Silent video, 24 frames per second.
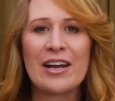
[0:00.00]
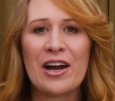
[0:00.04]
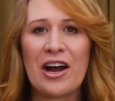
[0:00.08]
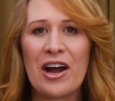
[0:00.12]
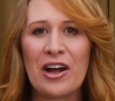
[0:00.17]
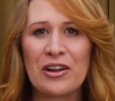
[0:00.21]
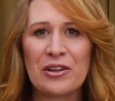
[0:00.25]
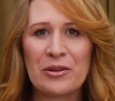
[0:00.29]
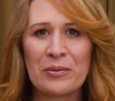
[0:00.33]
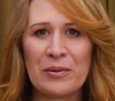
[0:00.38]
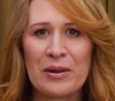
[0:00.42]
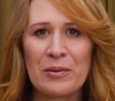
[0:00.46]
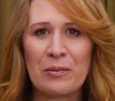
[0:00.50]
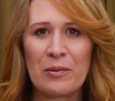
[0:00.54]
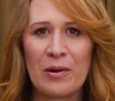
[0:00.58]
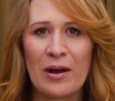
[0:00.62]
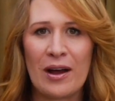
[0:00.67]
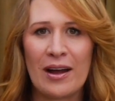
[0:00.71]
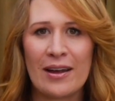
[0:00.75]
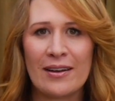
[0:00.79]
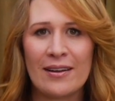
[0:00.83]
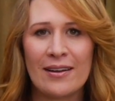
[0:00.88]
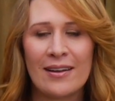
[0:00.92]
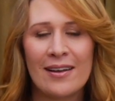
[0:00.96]
color we
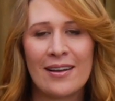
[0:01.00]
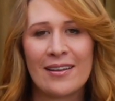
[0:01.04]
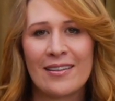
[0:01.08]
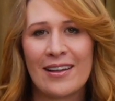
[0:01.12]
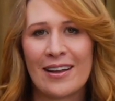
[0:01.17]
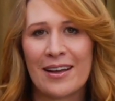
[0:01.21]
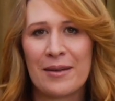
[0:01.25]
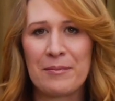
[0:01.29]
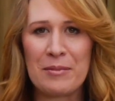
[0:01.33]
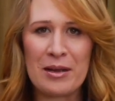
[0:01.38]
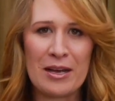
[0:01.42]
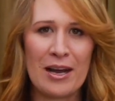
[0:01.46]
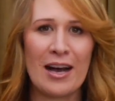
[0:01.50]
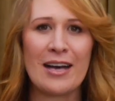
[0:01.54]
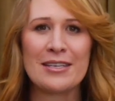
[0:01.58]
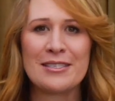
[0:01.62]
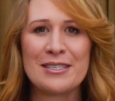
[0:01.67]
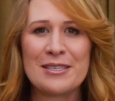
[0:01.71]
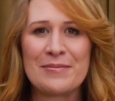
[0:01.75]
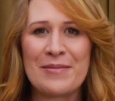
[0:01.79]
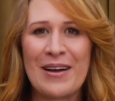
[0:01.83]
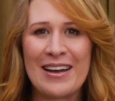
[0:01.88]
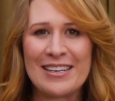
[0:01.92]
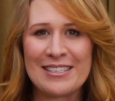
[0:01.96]
want that can be
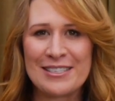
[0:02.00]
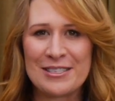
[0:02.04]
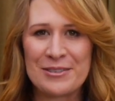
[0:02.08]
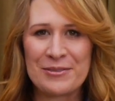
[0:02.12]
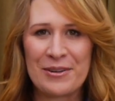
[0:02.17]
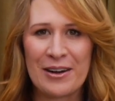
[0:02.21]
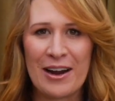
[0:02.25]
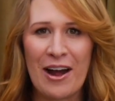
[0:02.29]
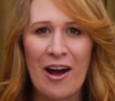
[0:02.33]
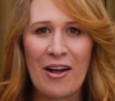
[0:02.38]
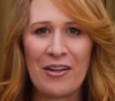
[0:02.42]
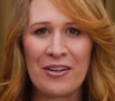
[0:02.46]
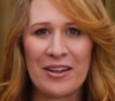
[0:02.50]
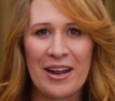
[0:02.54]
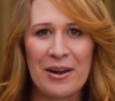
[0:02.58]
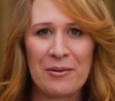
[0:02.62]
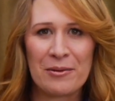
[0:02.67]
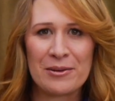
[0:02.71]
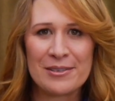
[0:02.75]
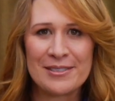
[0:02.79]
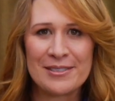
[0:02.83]
customized to what holiday we're